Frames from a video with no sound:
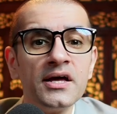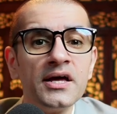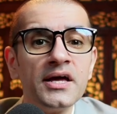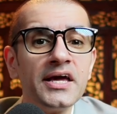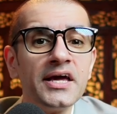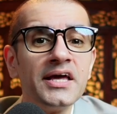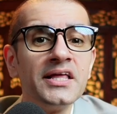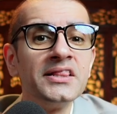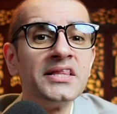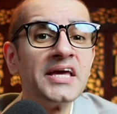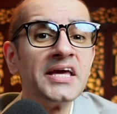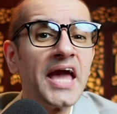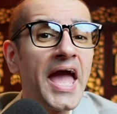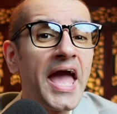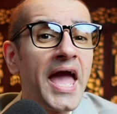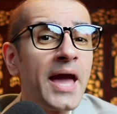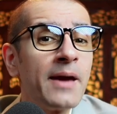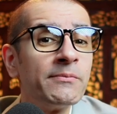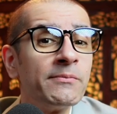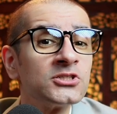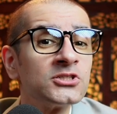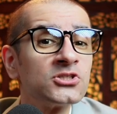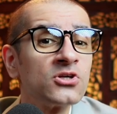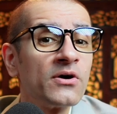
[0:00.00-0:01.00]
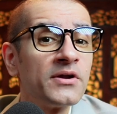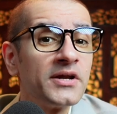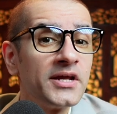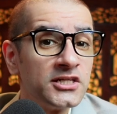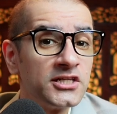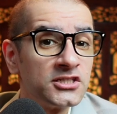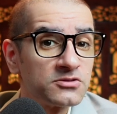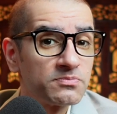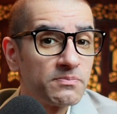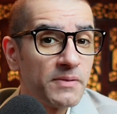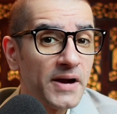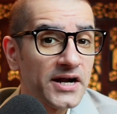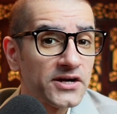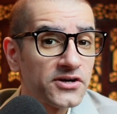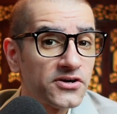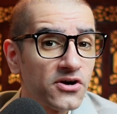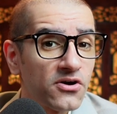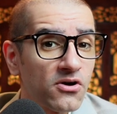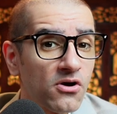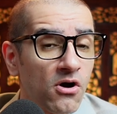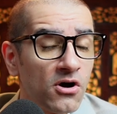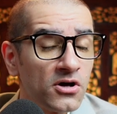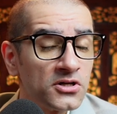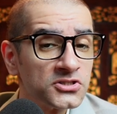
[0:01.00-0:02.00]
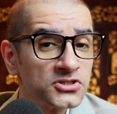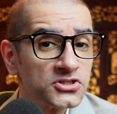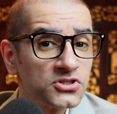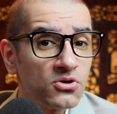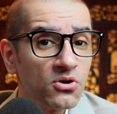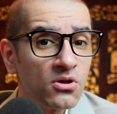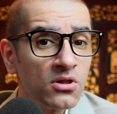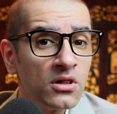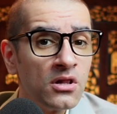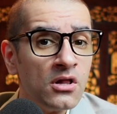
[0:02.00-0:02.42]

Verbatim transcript: in the Amazon Inspector console